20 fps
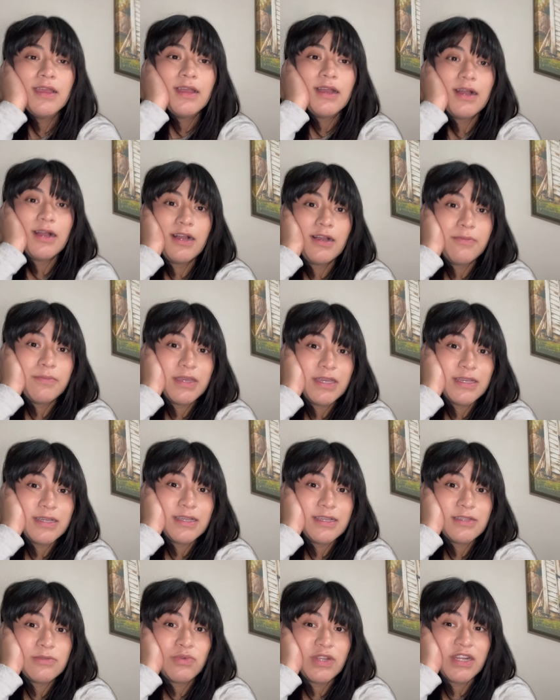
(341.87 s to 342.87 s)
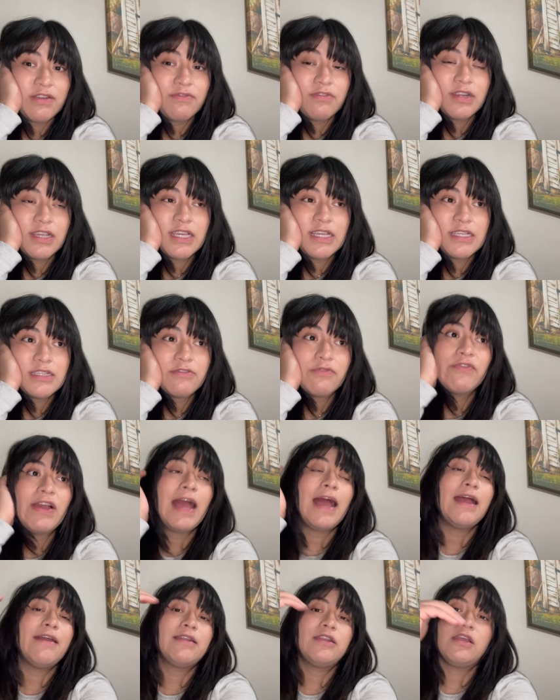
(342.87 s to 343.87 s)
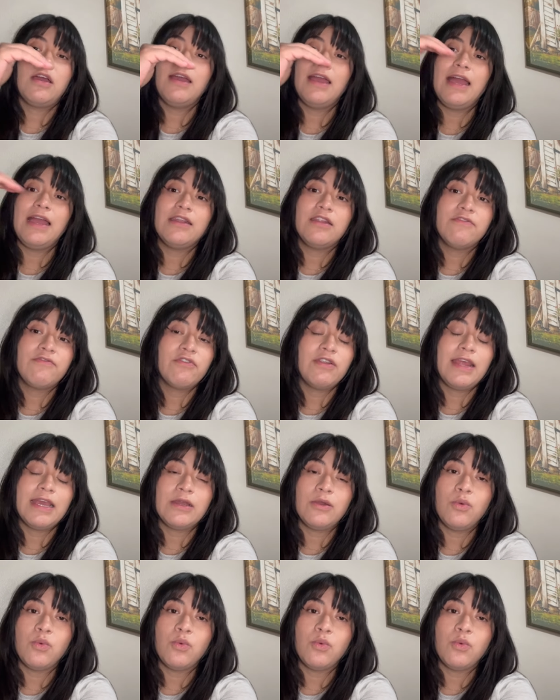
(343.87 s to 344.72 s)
um, because whenever he's had not had it for like